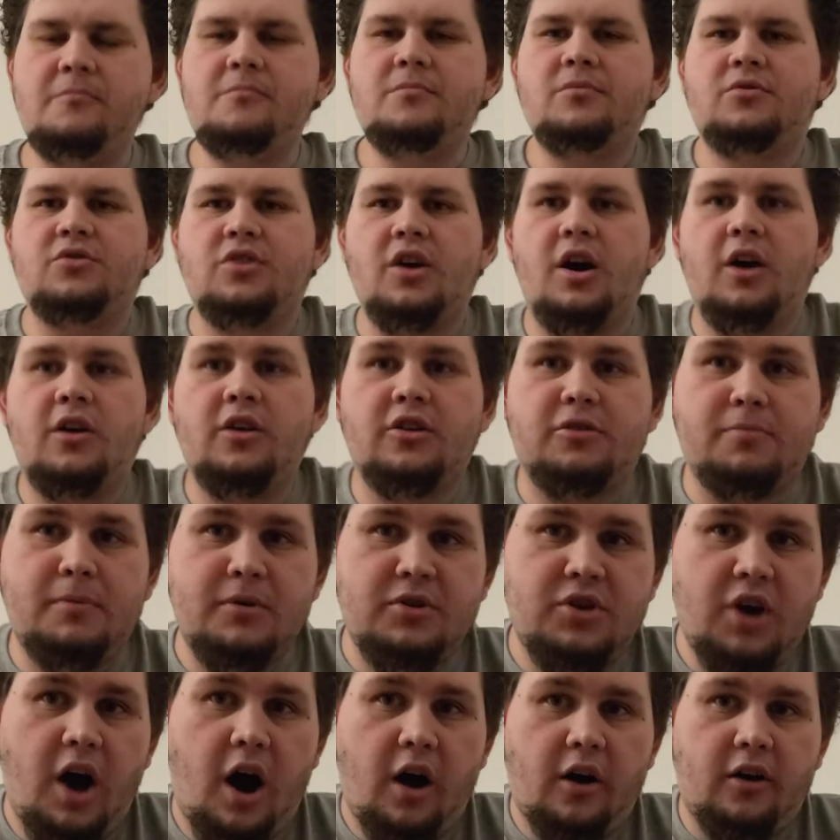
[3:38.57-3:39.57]
So this has been
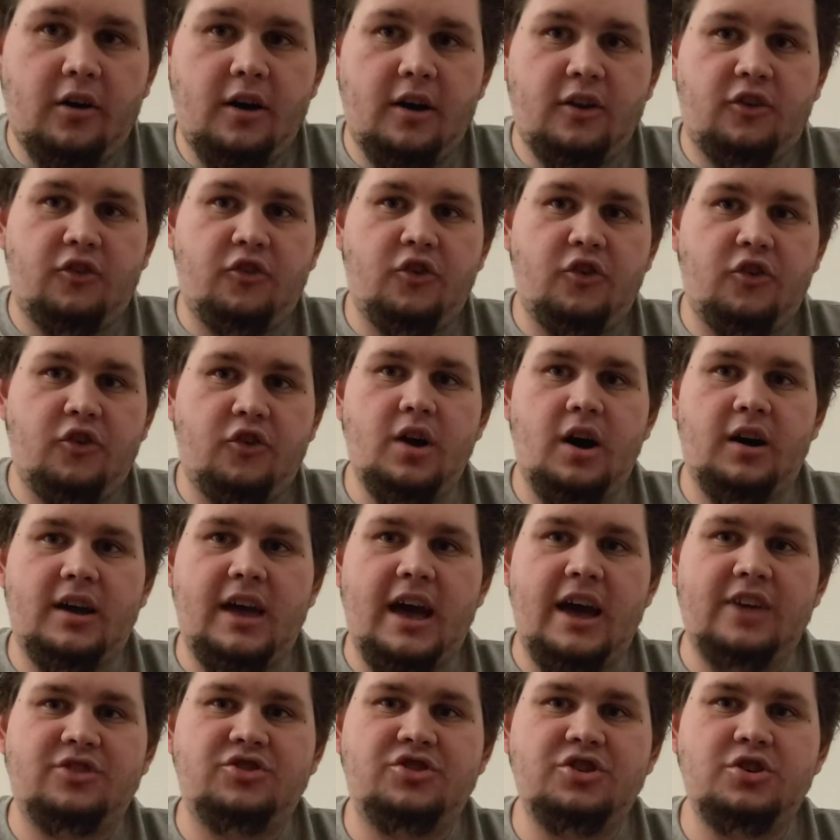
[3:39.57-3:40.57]
Dollar Less Food, and I'll
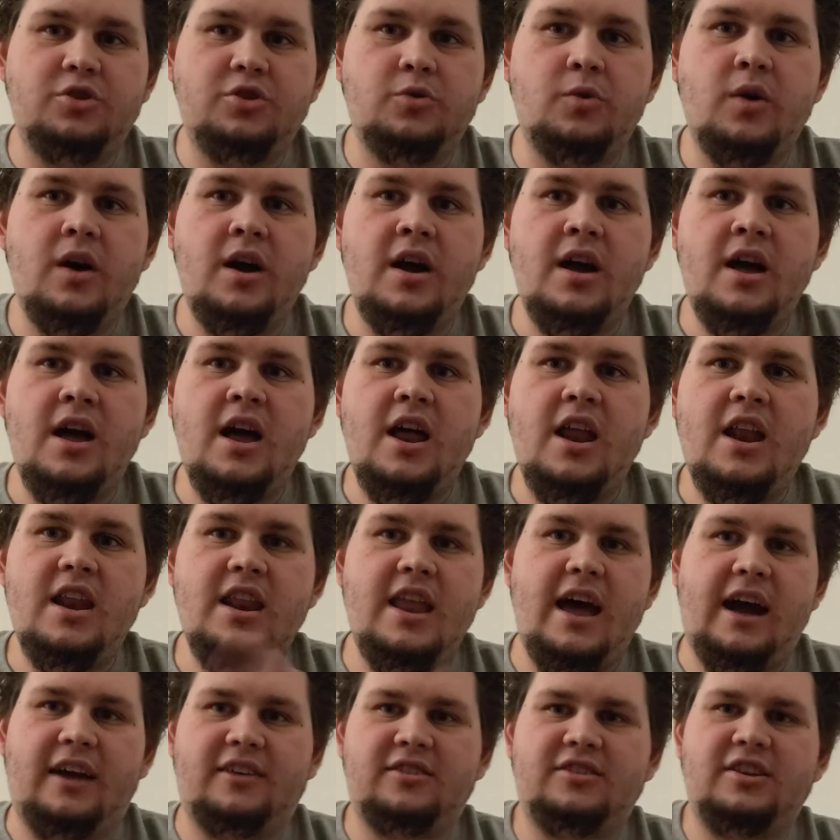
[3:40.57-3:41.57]
catch you
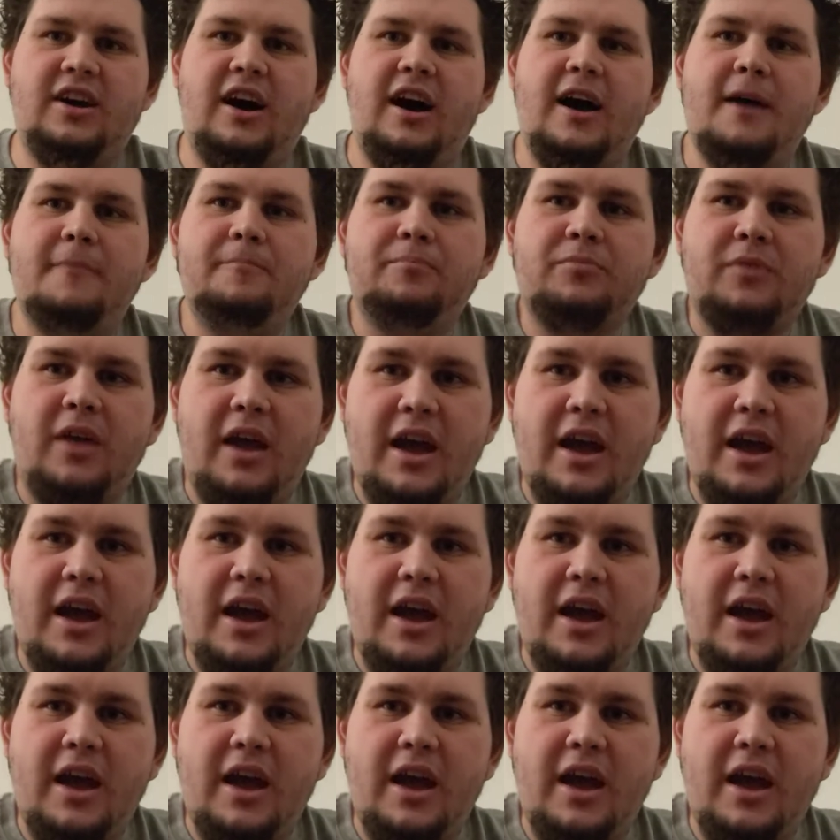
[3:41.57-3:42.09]
next time.